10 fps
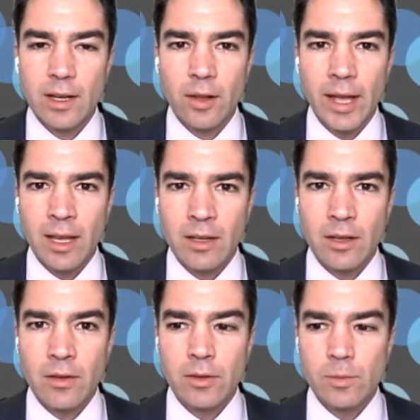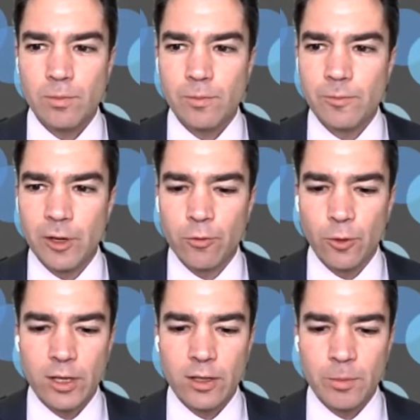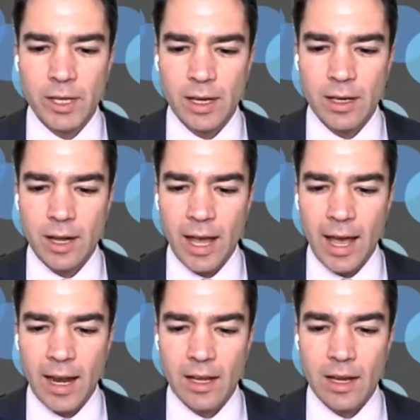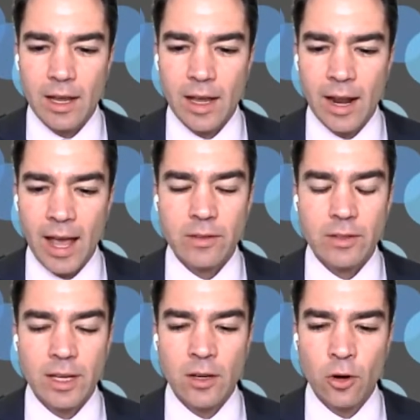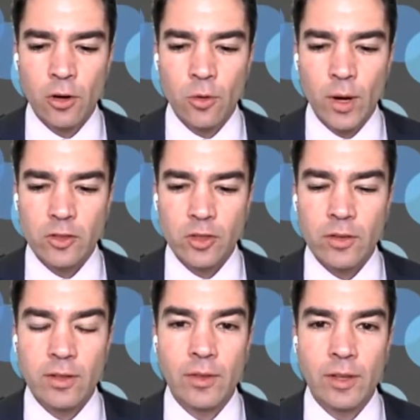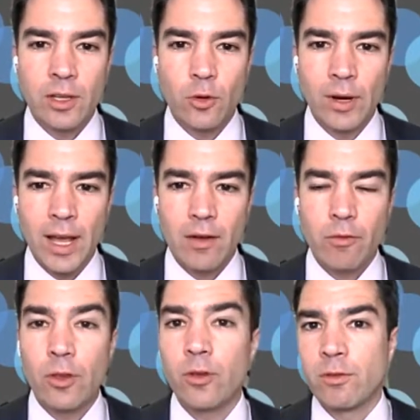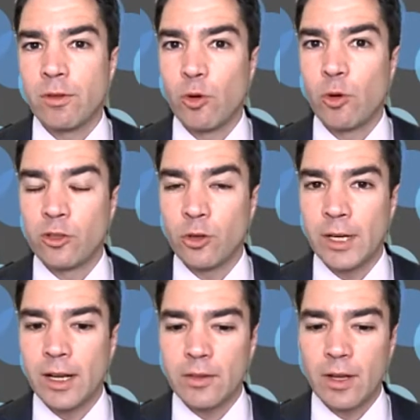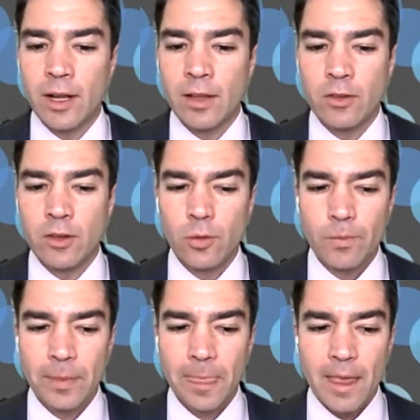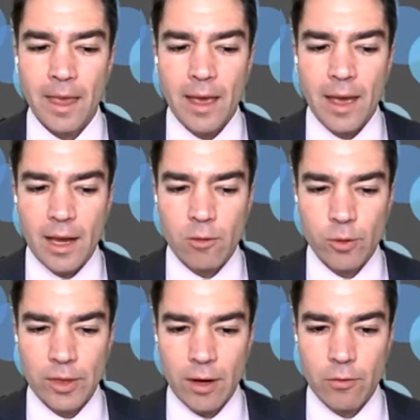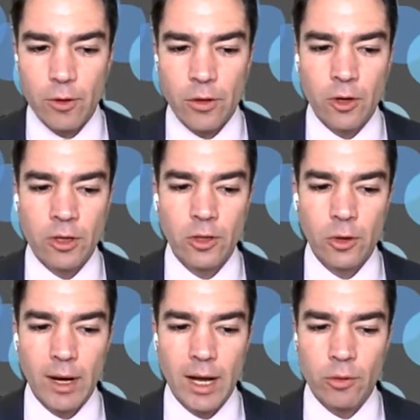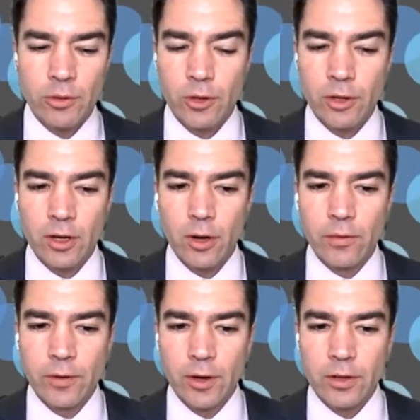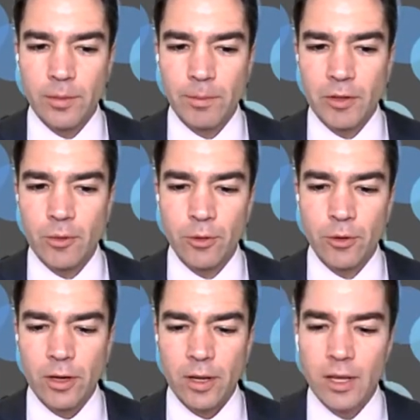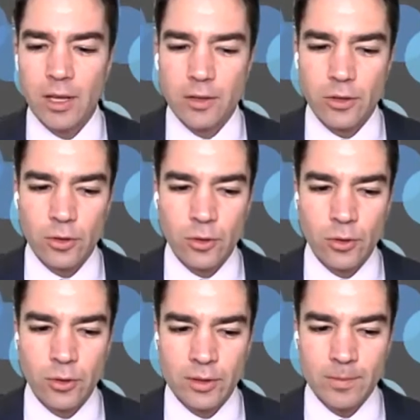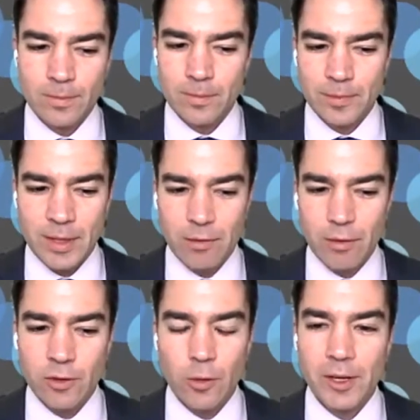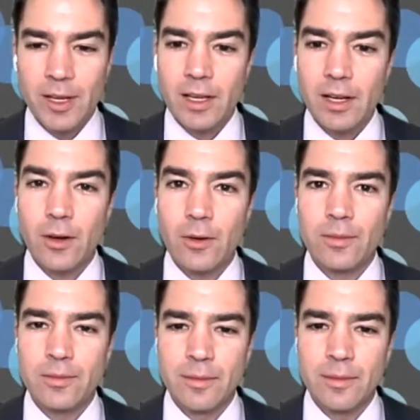tail end, feel free to begin adding and asking your questions in the Q&A for those of you who are joining us on Zoom. And without further ado, I will turn it over to Mr. Bork to give his opening keynote.